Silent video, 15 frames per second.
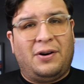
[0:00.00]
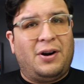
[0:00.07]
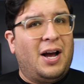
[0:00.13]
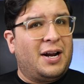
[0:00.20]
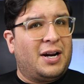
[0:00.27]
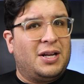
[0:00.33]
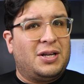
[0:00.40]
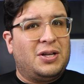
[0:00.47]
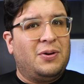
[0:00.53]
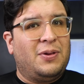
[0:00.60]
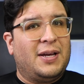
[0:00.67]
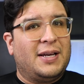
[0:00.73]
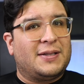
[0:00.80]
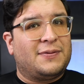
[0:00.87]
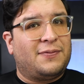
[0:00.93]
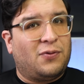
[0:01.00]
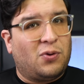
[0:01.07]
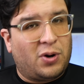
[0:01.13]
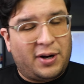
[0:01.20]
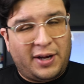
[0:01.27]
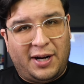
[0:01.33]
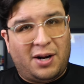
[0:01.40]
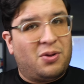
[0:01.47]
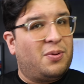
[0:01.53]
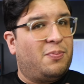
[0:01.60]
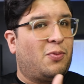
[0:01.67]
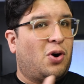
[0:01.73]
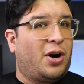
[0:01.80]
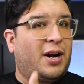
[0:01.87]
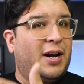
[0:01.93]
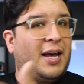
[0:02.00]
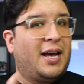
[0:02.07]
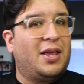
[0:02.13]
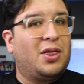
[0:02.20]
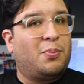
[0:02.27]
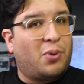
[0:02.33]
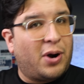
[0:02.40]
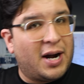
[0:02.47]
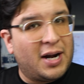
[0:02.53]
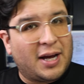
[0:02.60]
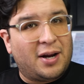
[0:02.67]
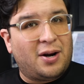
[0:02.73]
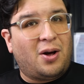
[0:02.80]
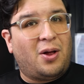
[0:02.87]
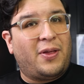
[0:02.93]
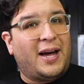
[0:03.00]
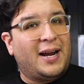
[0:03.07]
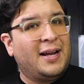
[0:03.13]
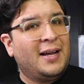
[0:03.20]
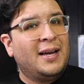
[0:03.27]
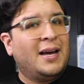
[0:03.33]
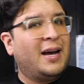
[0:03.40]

you're not gonna do this for, the marketing and the branding and all that,